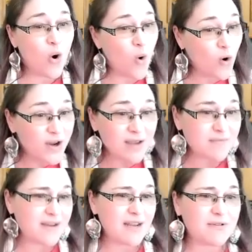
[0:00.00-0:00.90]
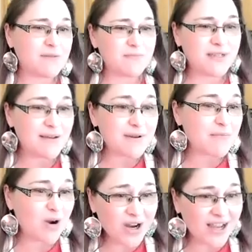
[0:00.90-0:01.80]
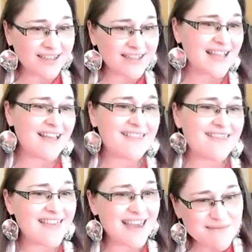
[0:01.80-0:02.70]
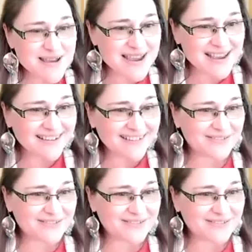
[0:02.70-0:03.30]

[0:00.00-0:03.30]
Or you can be Neiman Marcus and they make